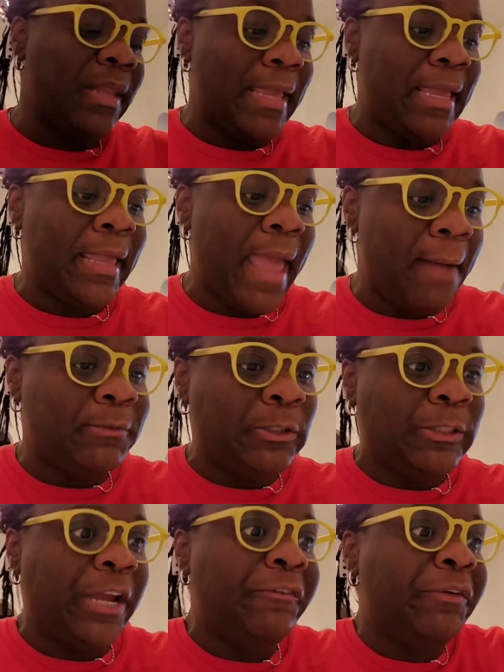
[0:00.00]
like it
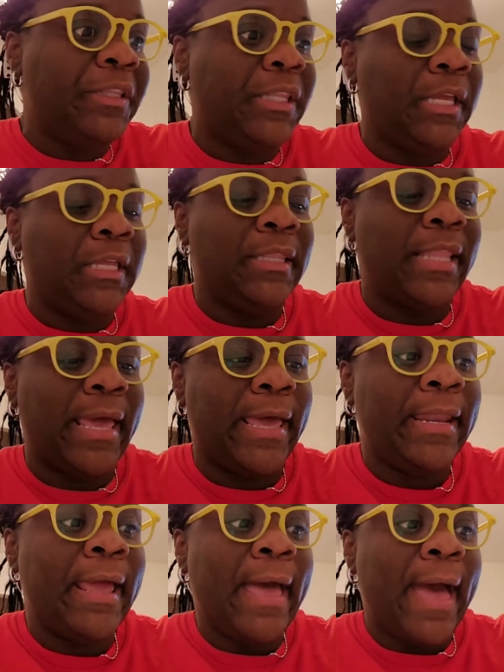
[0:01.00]
captures everything
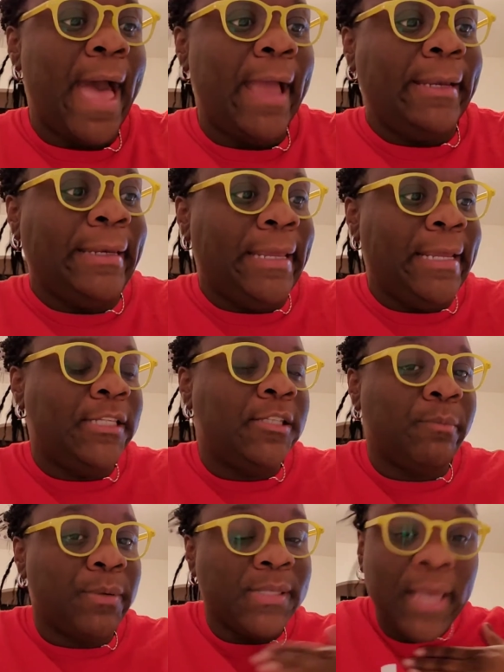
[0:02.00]
that I need to
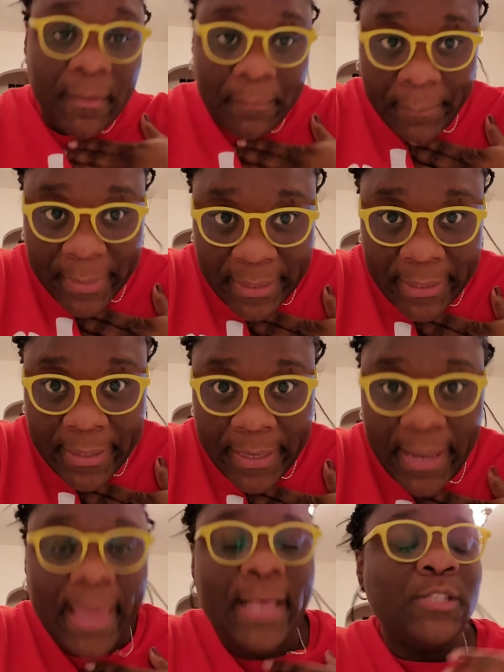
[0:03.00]
protect
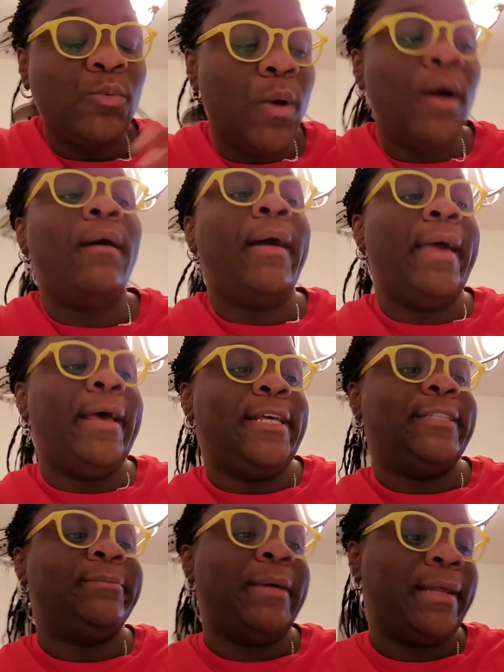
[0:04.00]
me as well
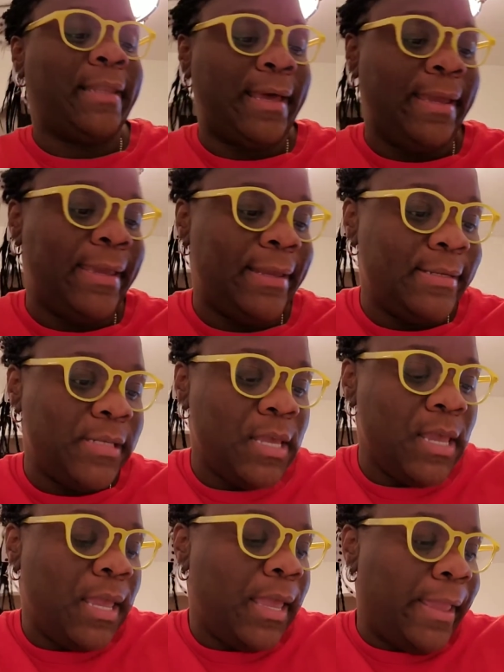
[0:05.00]
as my client.
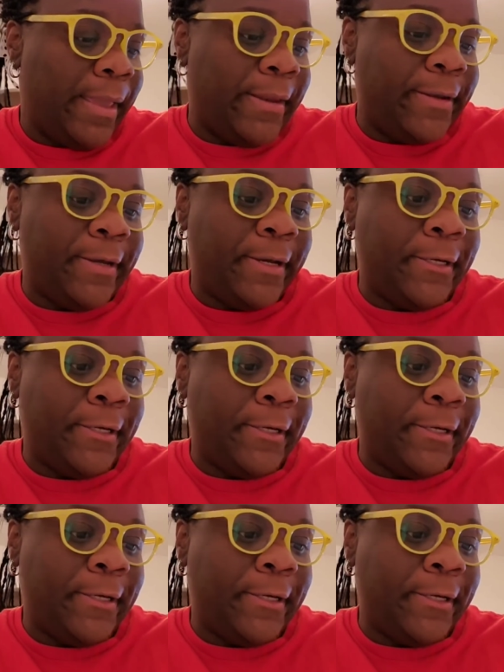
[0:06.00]
And,